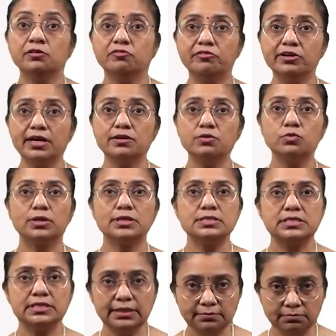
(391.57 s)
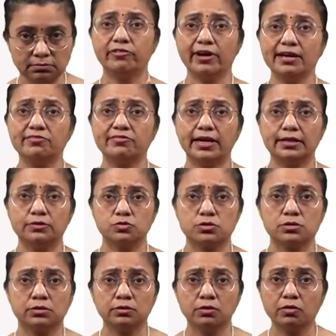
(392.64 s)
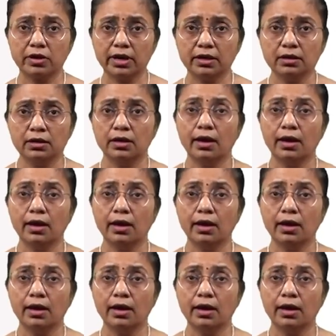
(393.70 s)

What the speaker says: where you can see 5 values. Okay.